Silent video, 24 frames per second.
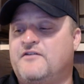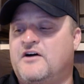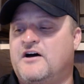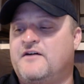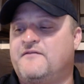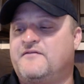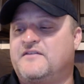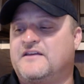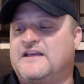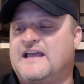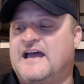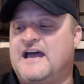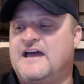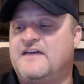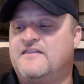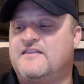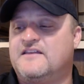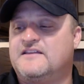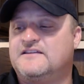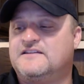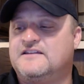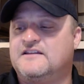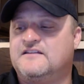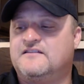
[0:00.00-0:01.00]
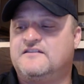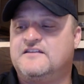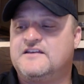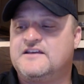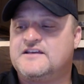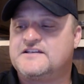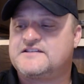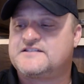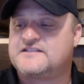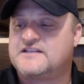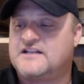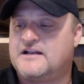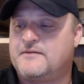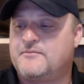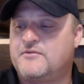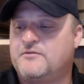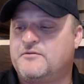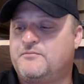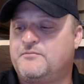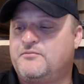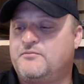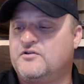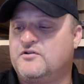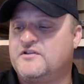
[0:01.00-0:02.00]
of the guy that did this, and I'm going
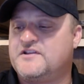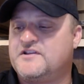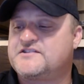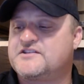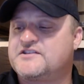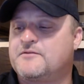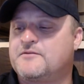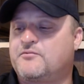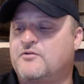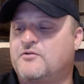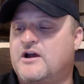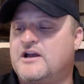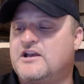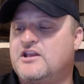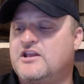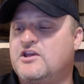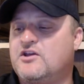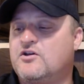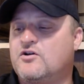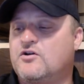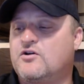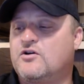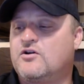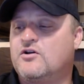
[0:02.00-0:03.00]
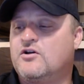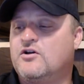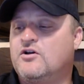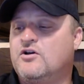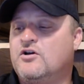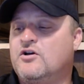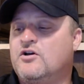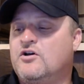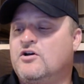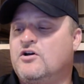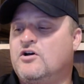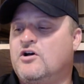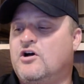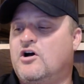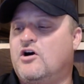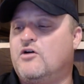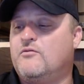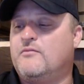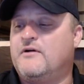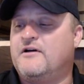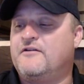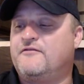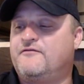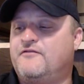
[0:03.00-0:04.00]
to pull this up right here
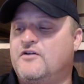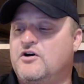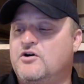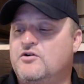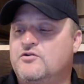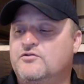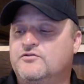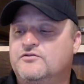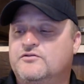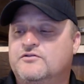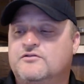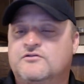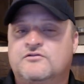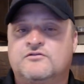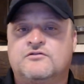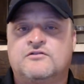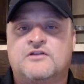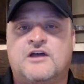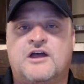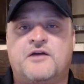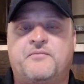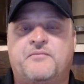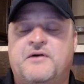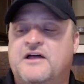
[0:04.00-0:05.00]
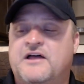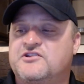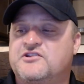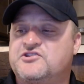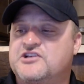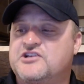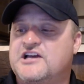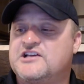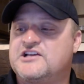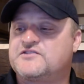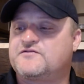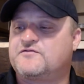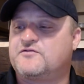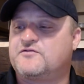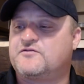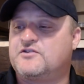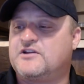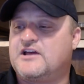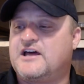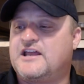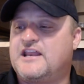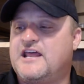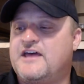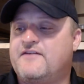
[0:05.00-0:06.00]
on my phone. I apologize for
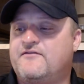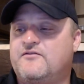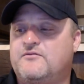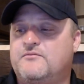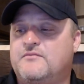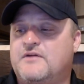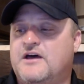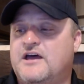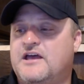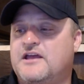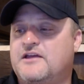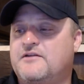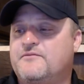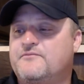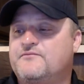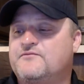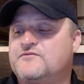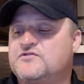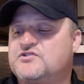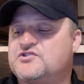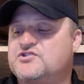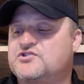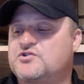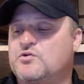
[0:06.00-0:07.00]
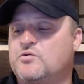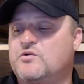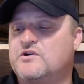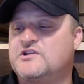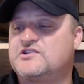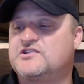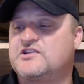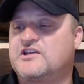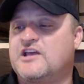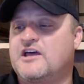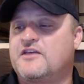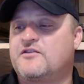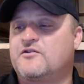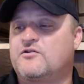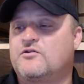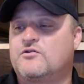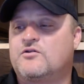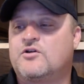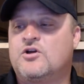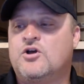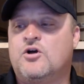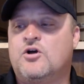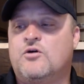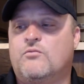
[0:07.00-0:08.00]
not having my story together
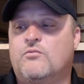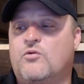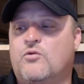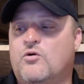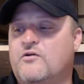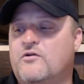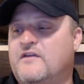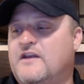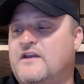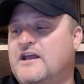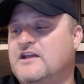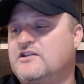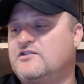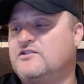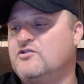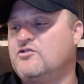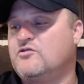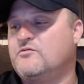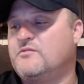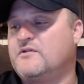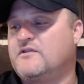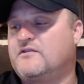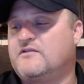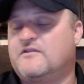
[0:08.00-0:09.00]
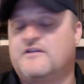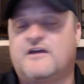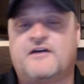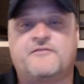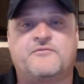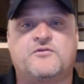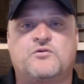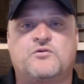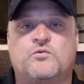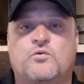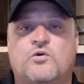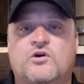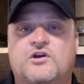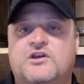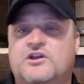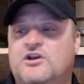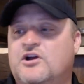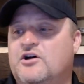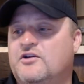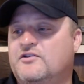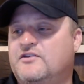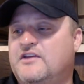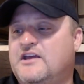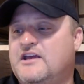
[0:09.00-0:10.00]
more than I do, but I've been working
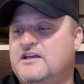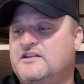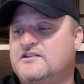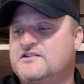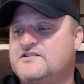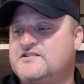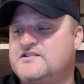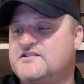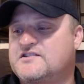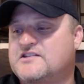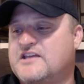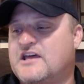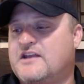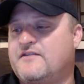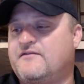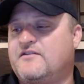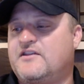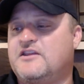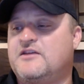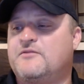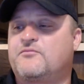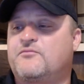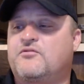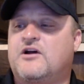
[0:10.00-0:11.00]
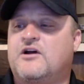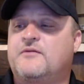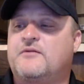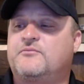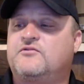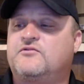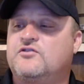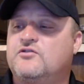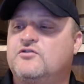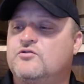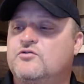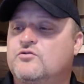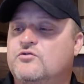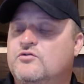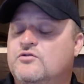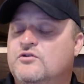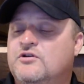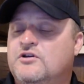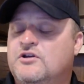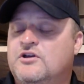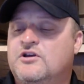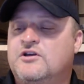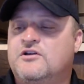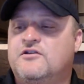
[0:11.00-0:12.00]
all day, and this is kind of an impromptu
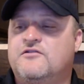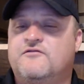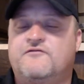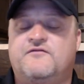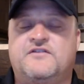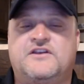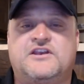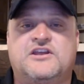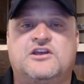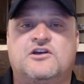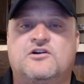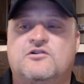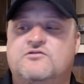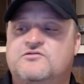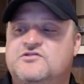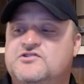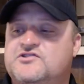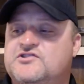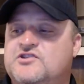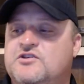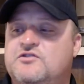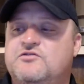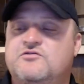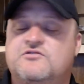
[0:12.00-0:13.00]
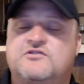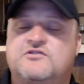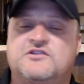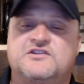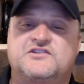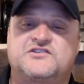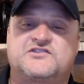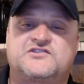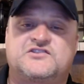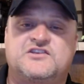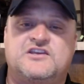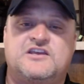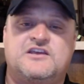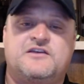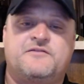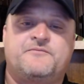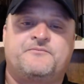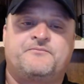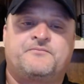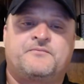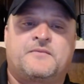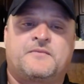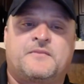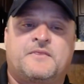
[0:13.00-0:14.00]
video just so you can see.
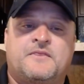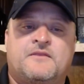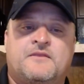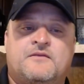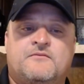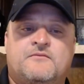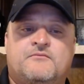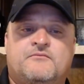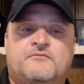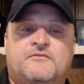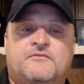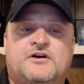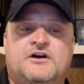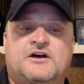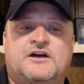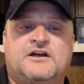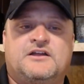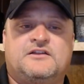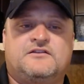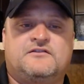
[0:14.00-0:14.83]
But